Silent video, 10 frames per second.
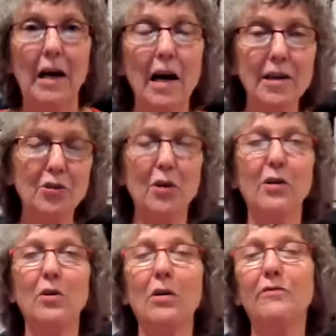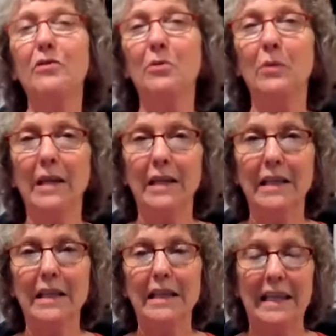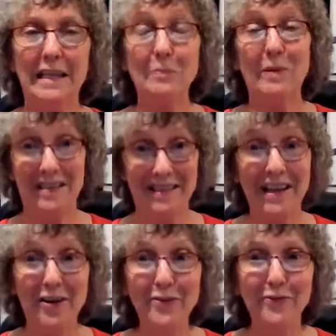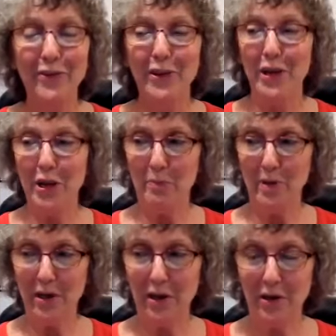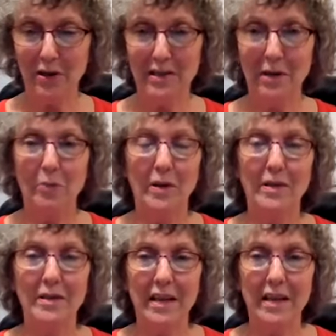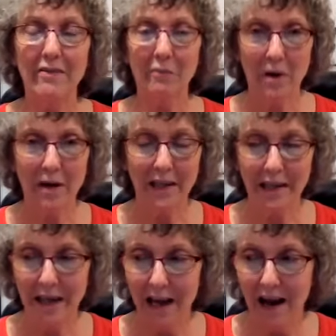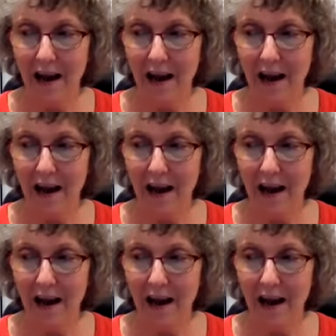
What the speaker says: I started off doing things myself because I wanted to save money.